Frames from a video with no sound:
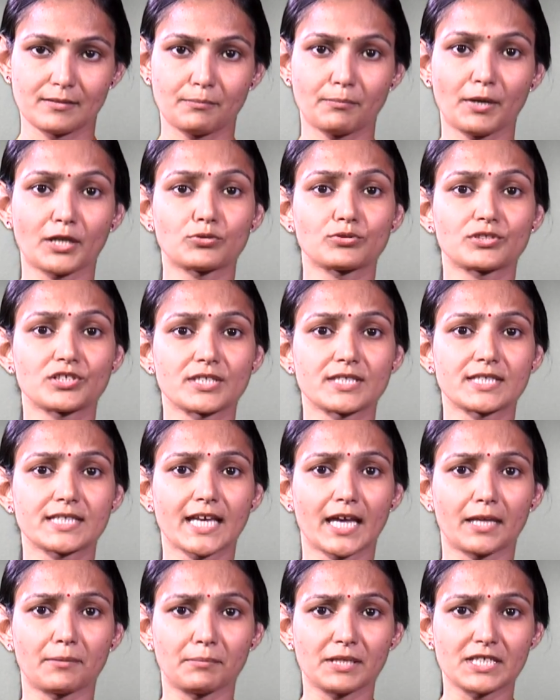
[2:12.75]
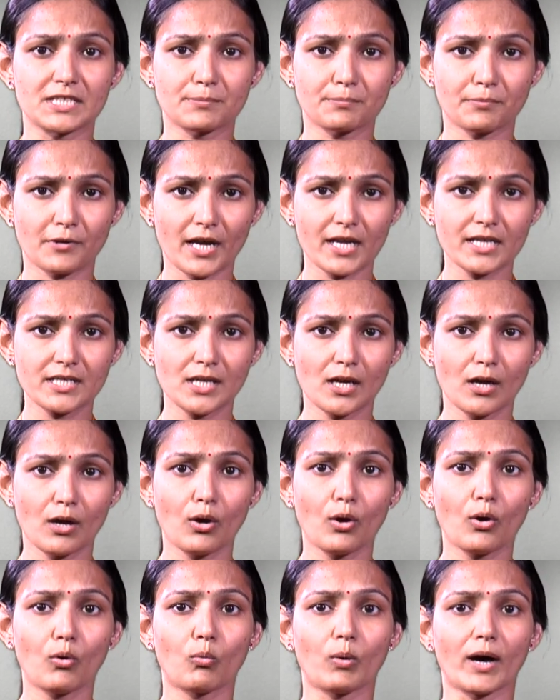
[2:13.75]
Pathogens can be spread
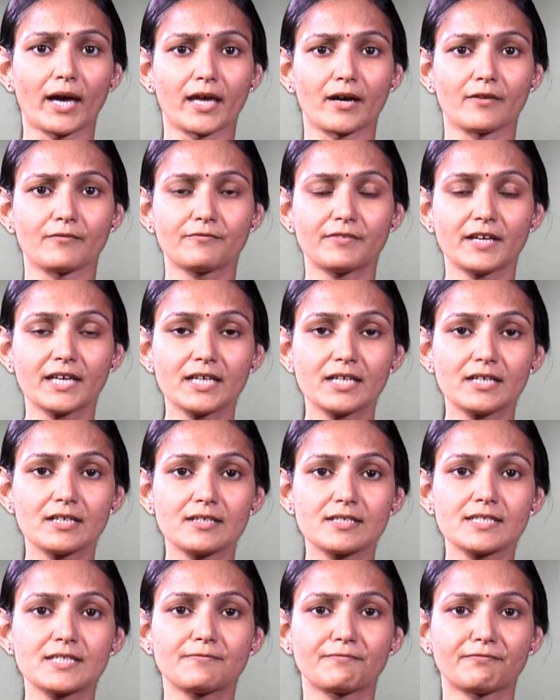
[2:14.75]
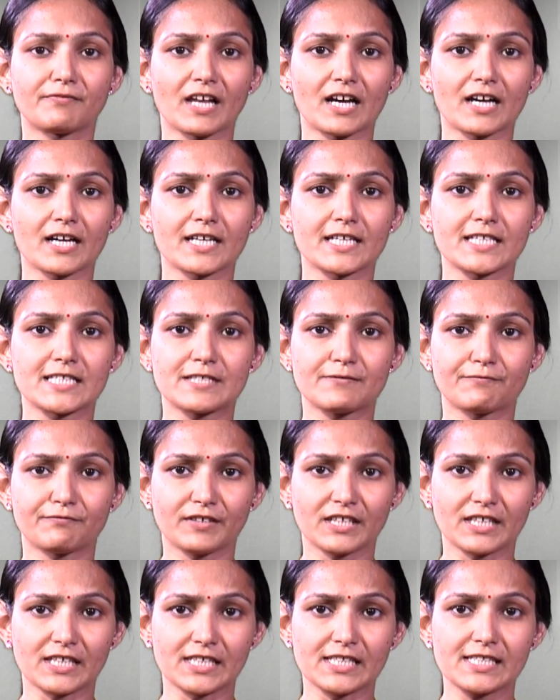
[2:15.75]
via fingers, flies,
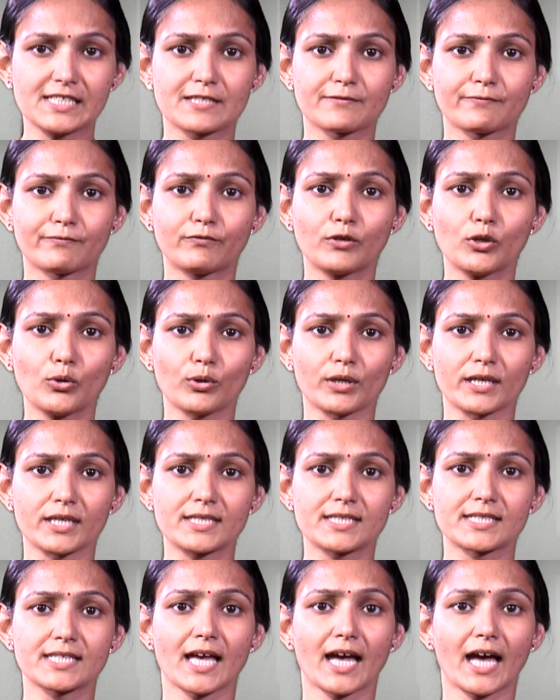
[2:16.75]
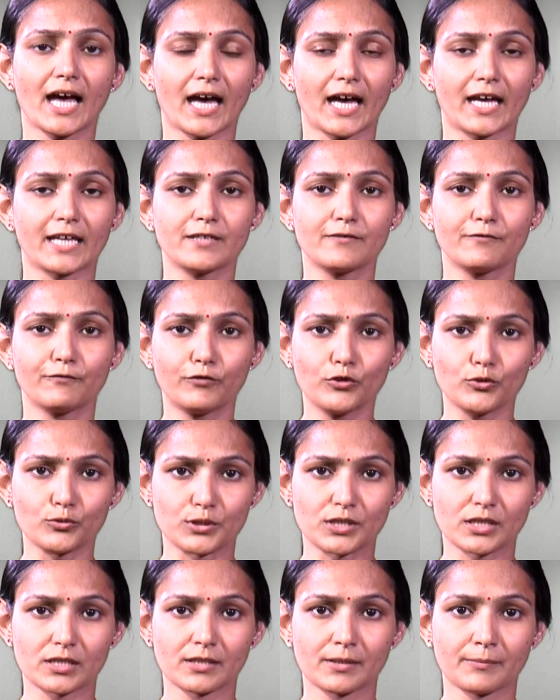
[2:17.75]
feels, fluids, and
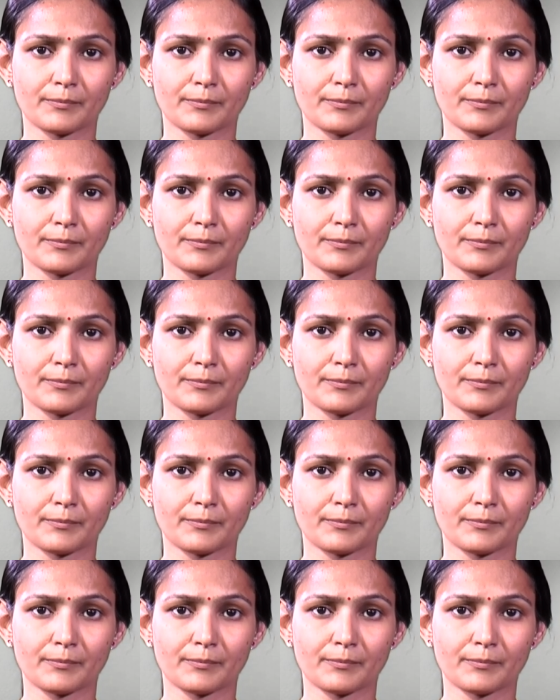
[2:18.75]
food.